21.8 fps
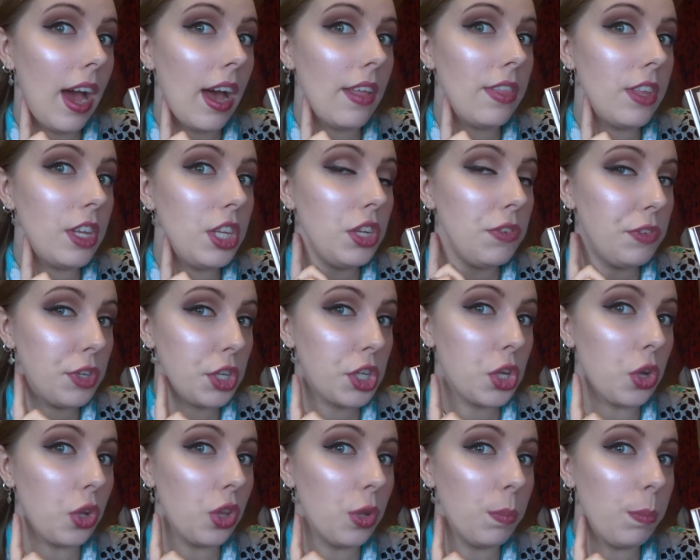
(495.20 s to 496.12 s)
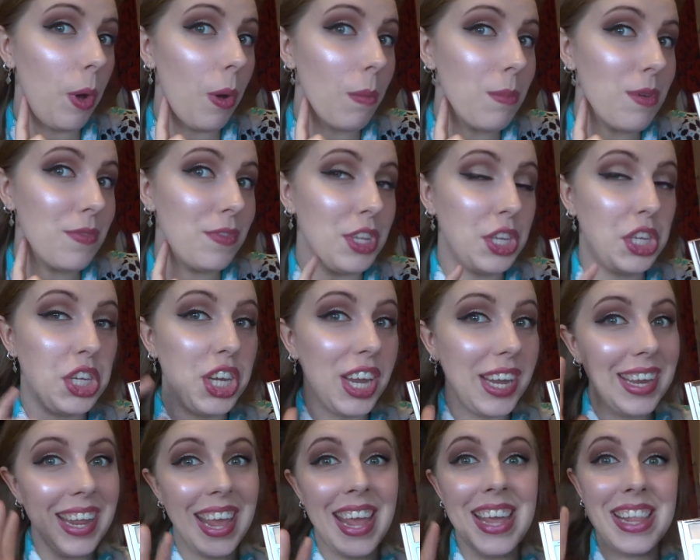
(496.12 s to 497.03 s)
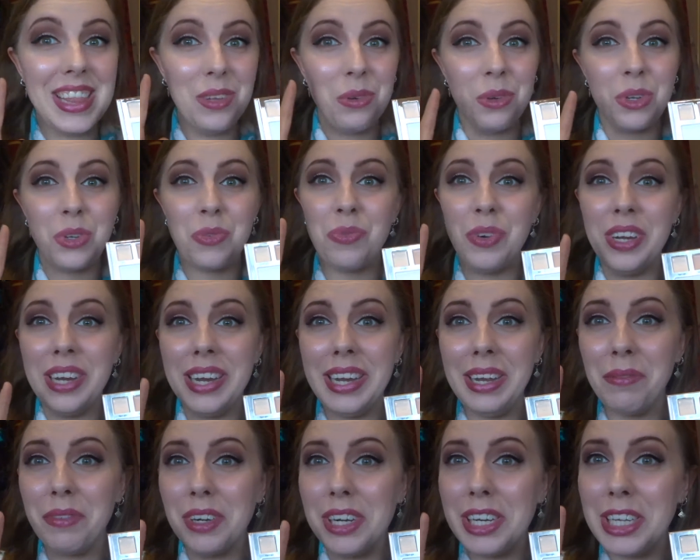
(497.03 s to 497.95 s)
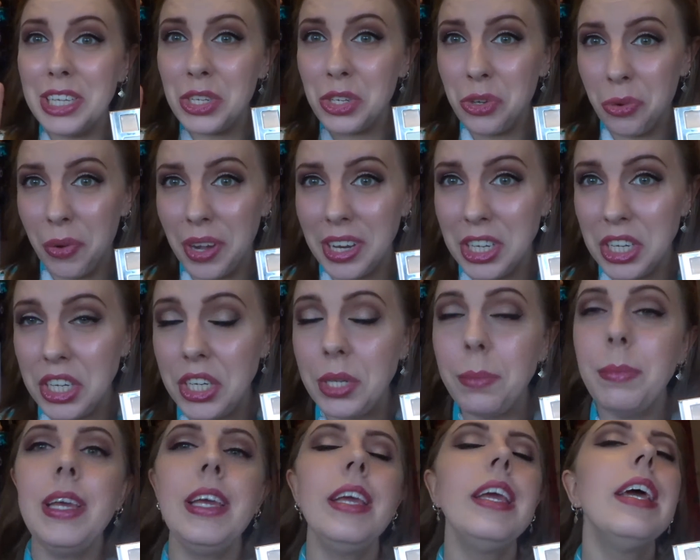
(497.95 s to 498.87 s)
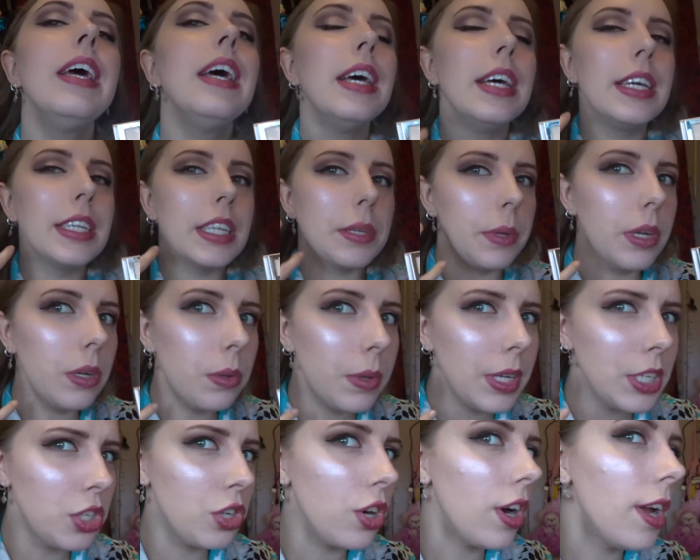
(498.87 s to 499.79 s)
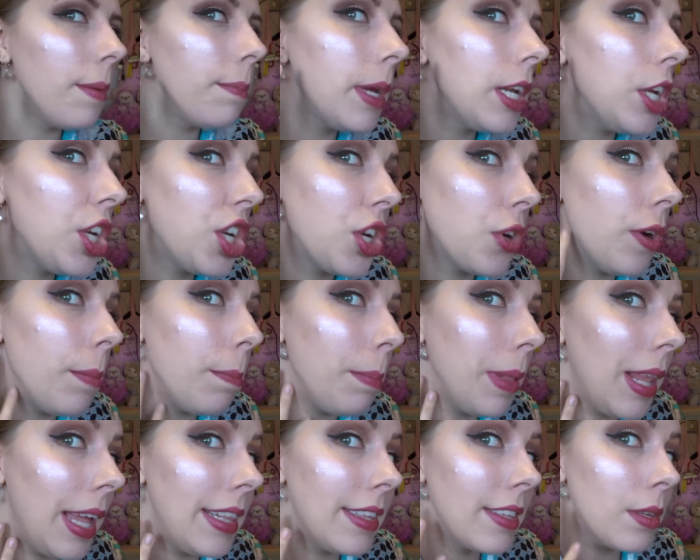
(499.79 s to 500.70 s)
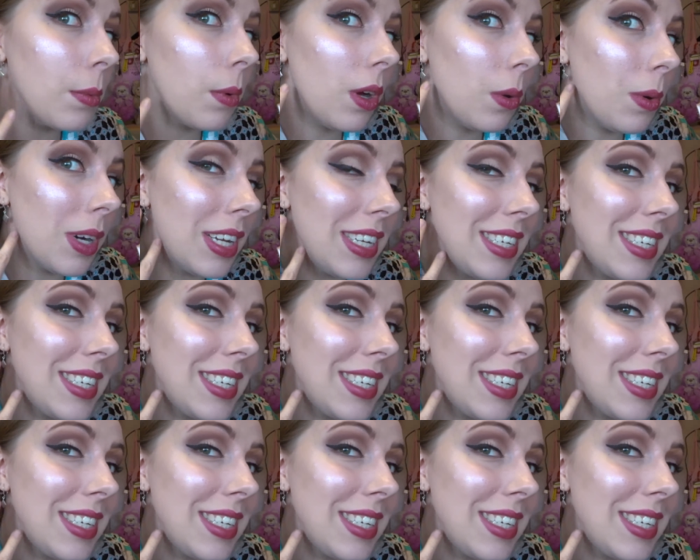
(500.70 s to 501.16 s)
and then you've just got the bottom of the chin. It looks really, really strange to me, so I always try and make sure it blends well.